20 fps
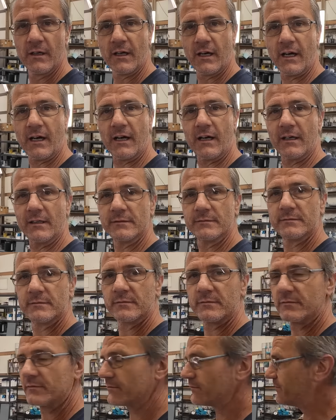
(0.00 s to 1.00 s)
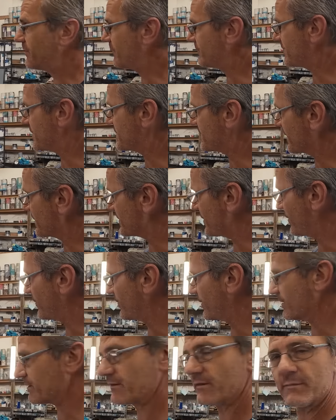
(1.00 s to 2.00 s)

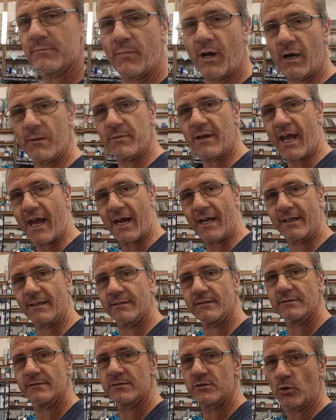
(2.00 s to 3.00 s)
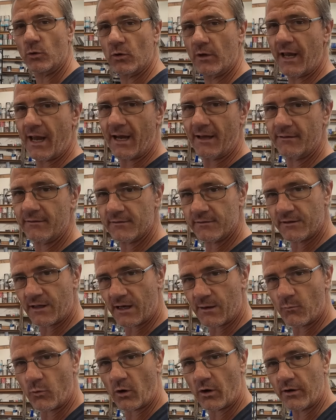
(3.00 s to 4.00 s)
5600 Bobcat toolcat that
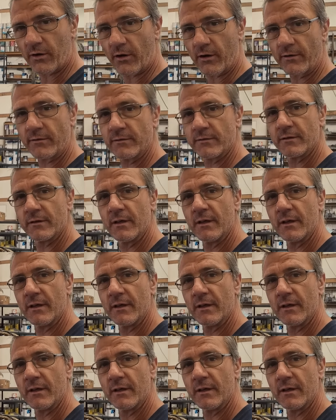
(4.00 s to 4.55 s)
I'm working on.